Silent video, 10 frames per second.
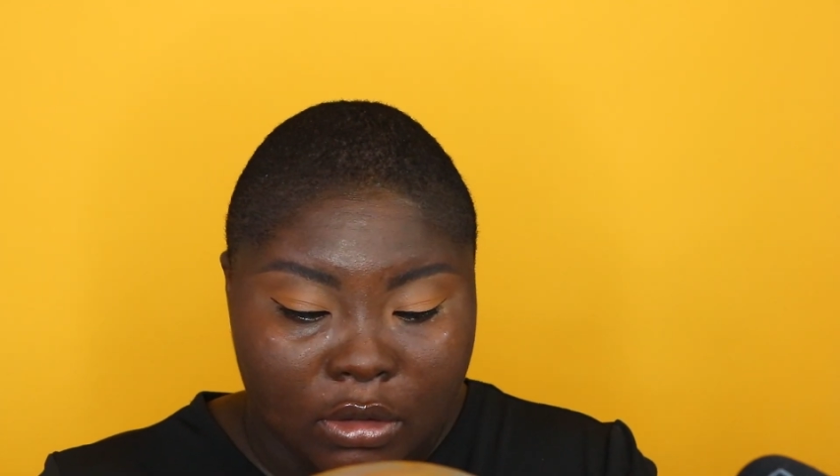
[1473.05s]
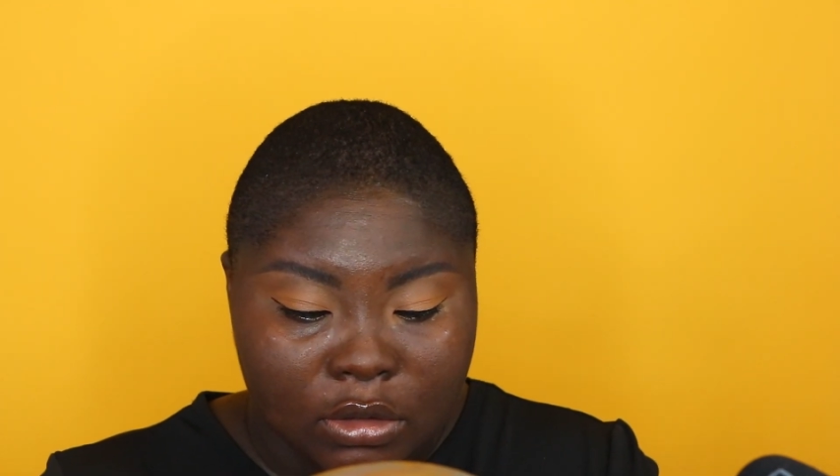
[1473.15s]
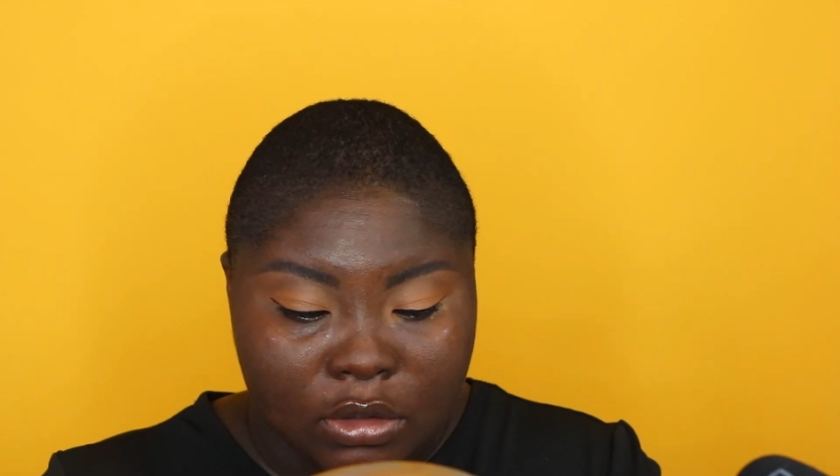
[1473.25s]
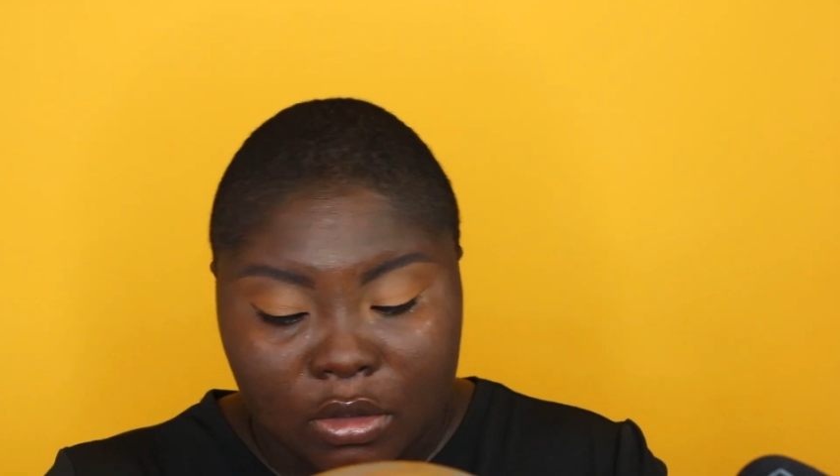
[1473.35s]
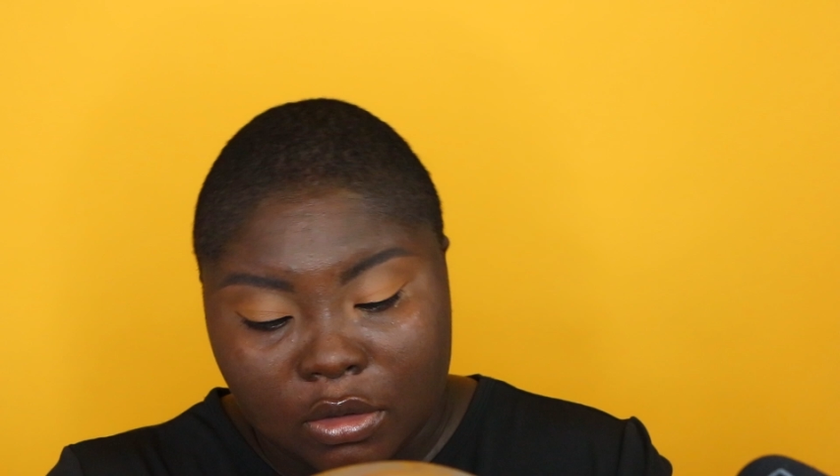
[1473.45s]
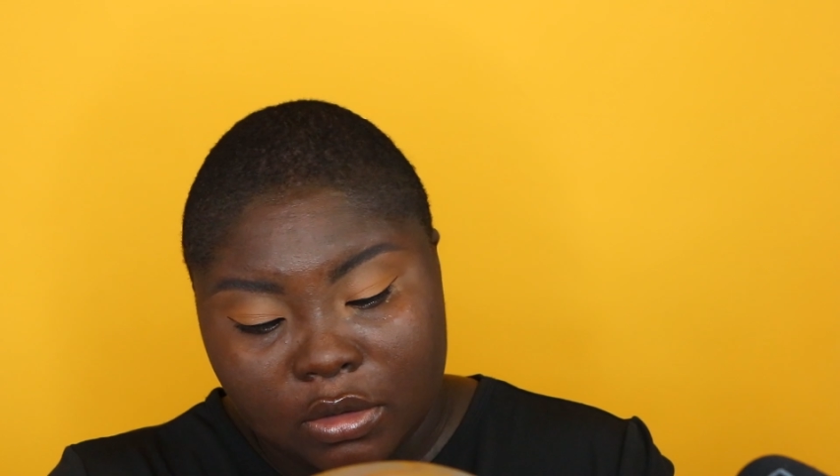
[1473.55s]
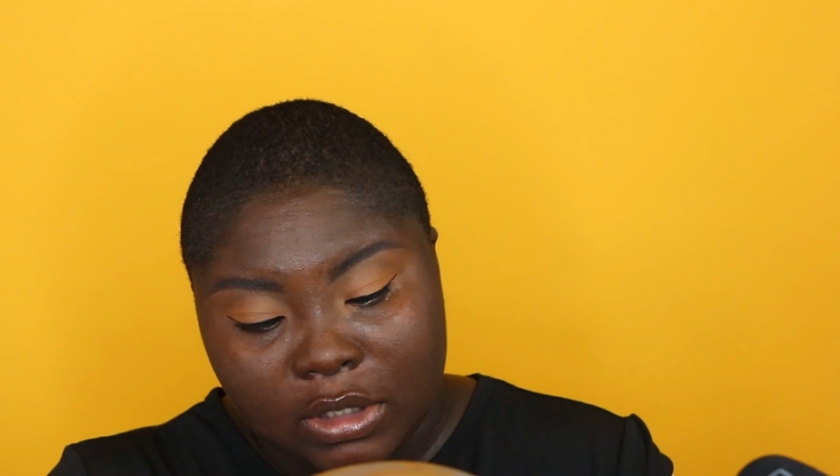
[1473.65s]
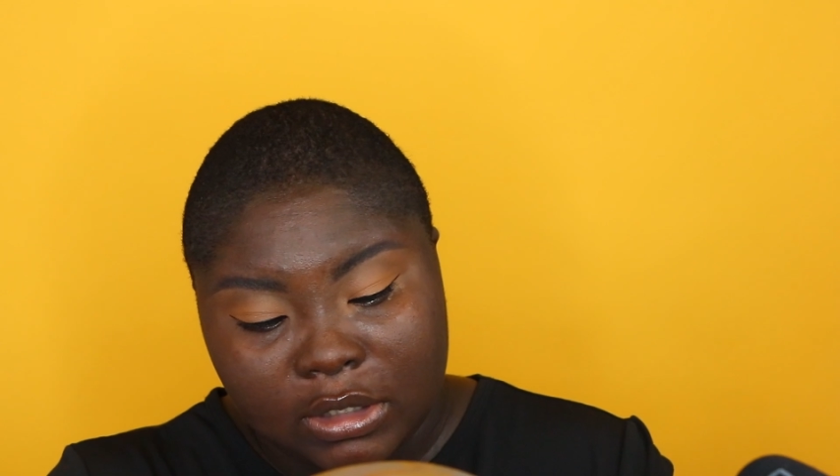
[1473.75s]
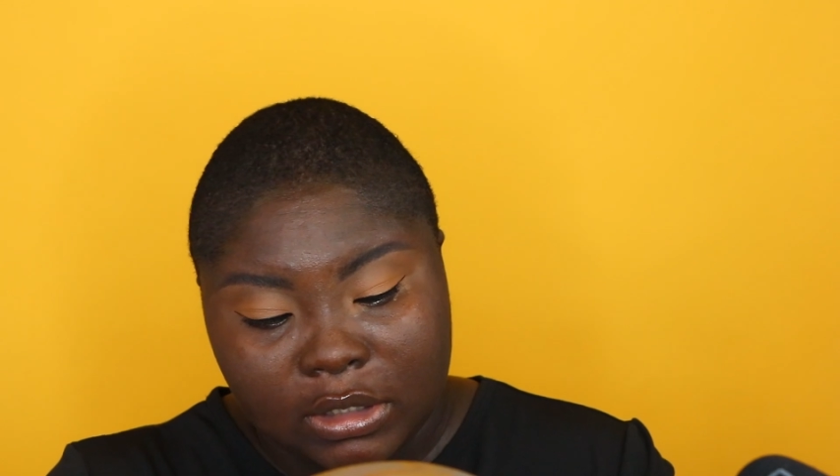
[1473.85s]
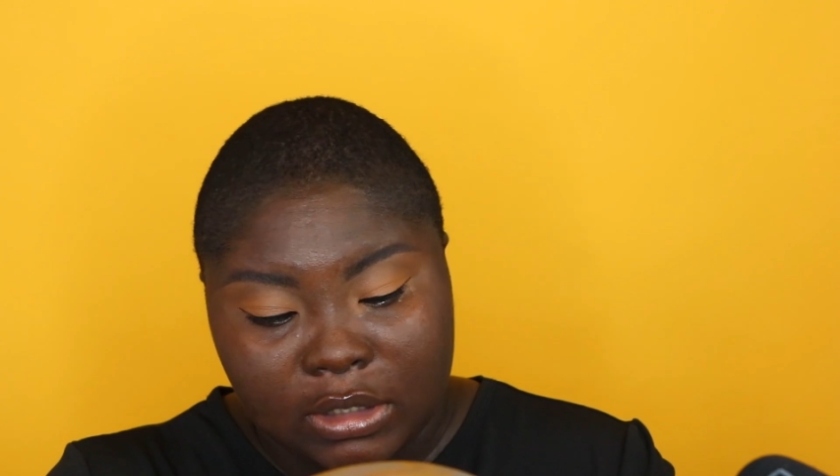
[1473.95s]
So
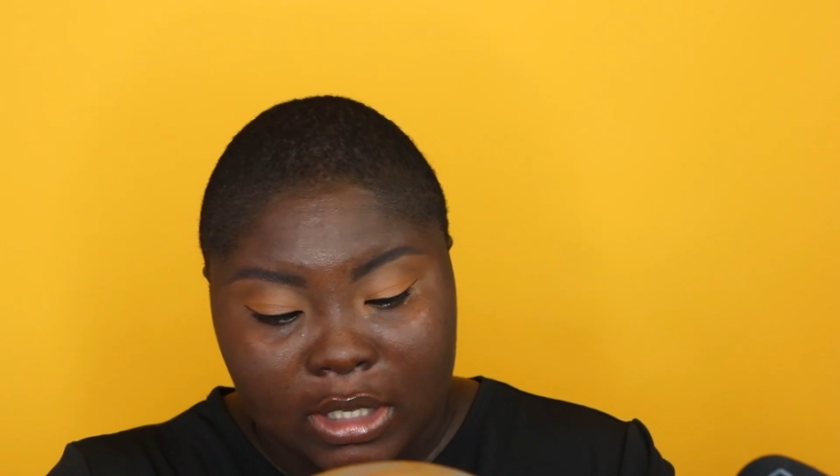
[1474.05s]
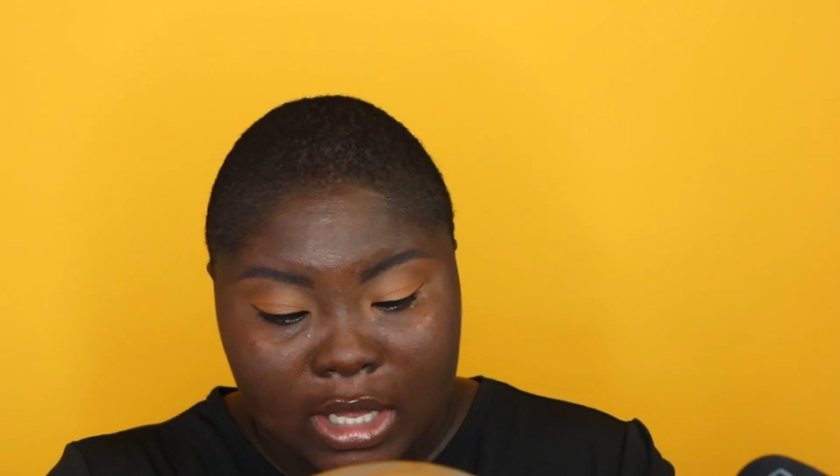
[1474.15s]
this is the